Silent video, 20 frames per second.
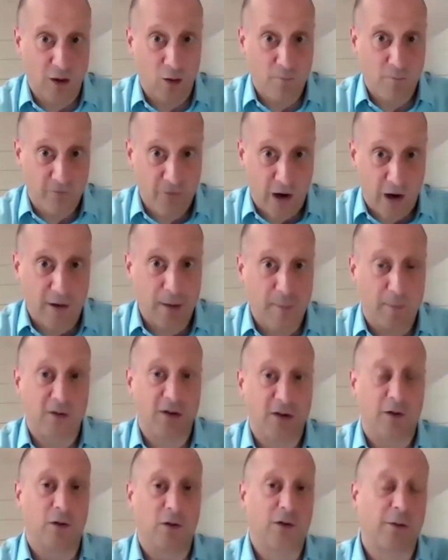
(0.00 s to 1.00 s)
very
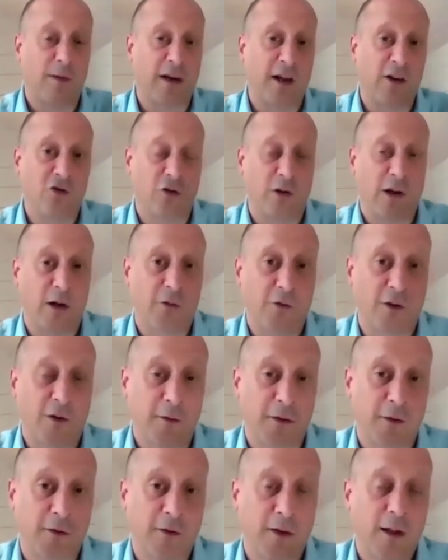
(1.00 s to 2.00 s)
material to the National Health
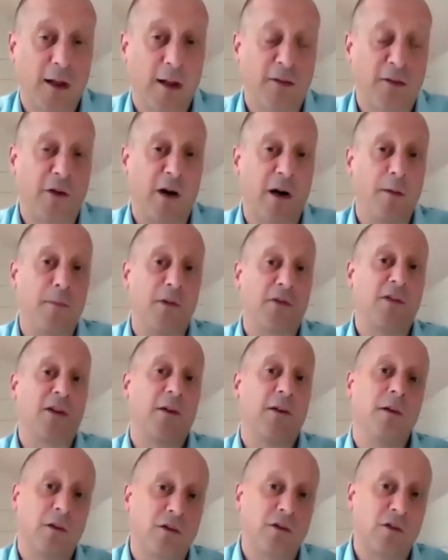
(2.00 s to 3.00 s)
Service, very
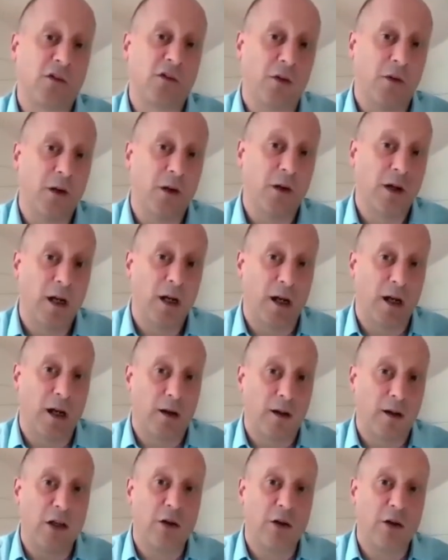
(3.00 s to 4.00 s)
material to
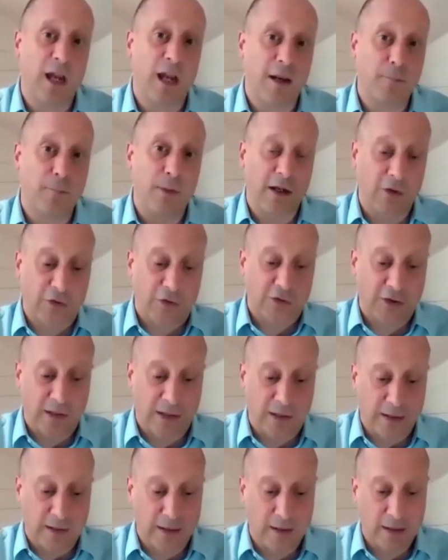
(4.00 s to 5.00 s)
UK
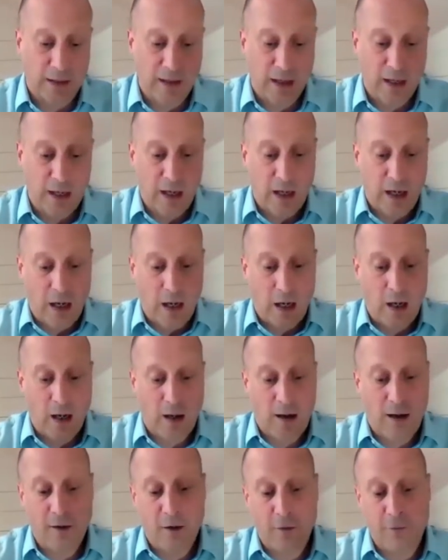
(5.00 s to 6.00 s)
PLC.
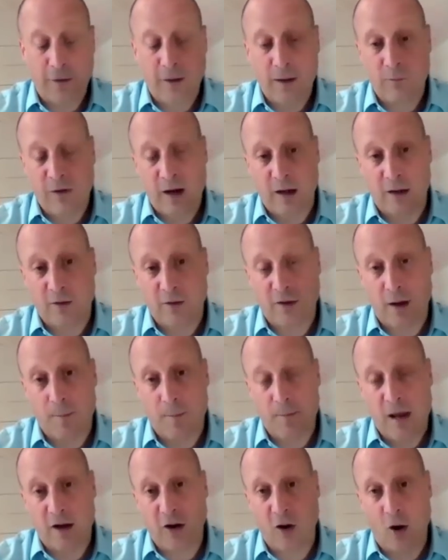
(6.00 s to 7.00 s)
And I think that
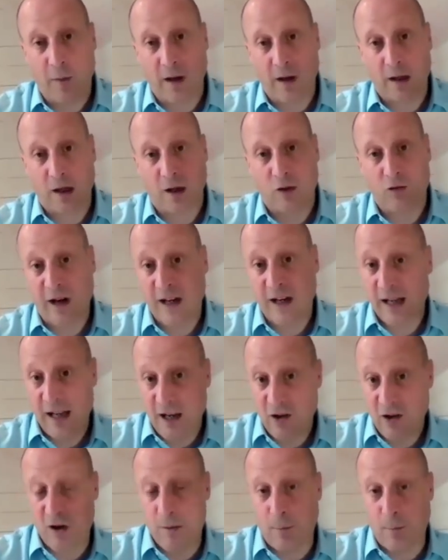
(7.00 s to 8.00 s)
economic and
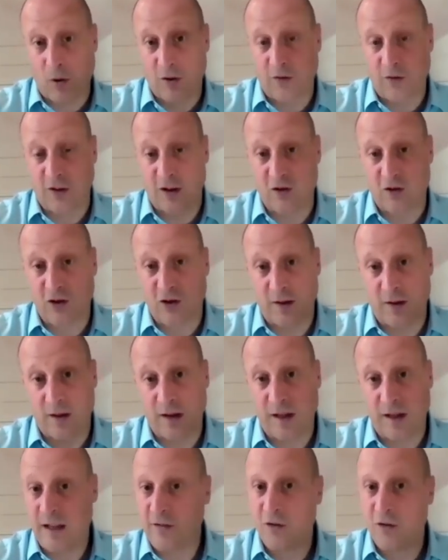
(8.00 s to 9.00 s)
regulatory policy
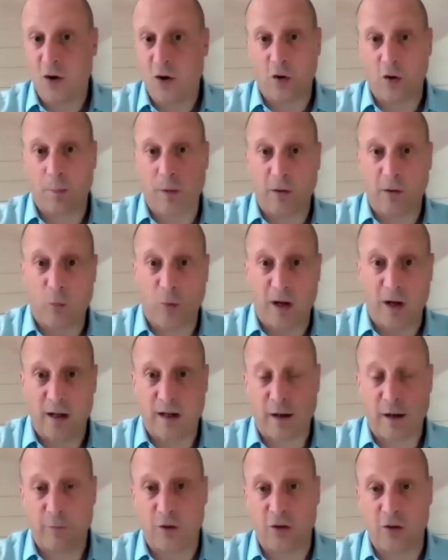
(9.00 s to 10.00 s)
agenda is not by way of
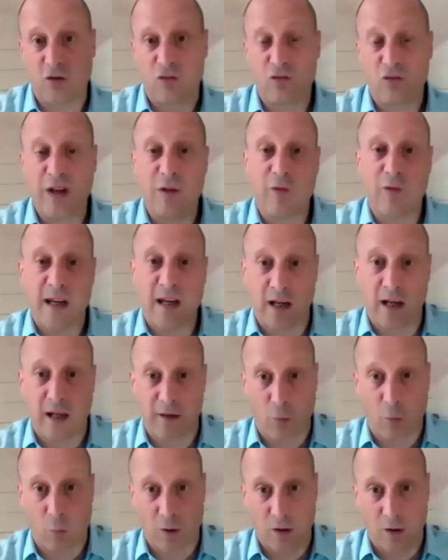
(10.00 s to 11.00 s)
an effort to
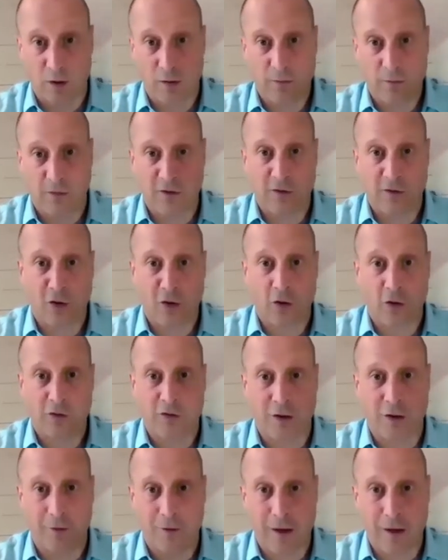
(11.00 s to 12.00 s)
re-regulate the world. This is not
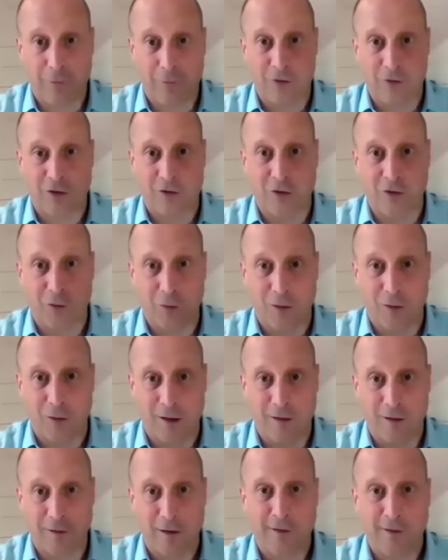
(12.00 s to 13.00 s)
the effort to do
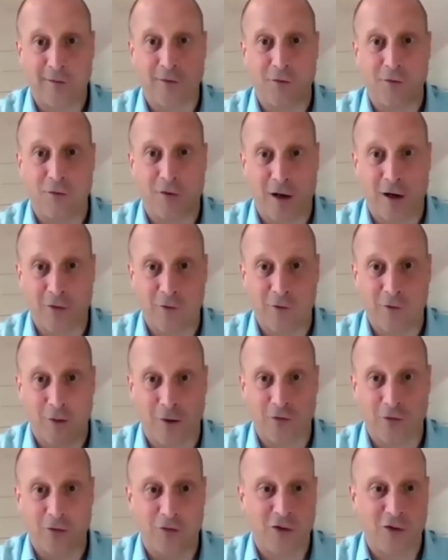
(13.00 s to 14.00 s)
License Raj
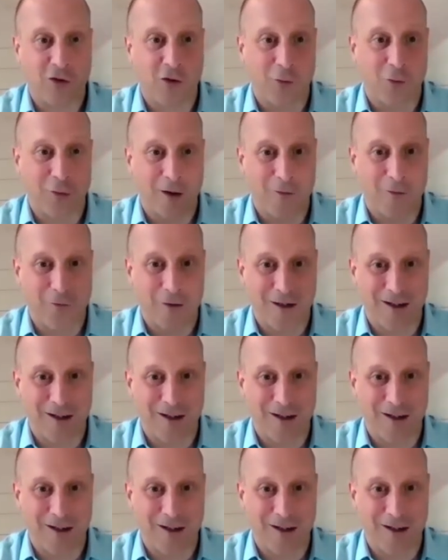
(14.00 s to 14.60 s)
version 2 at the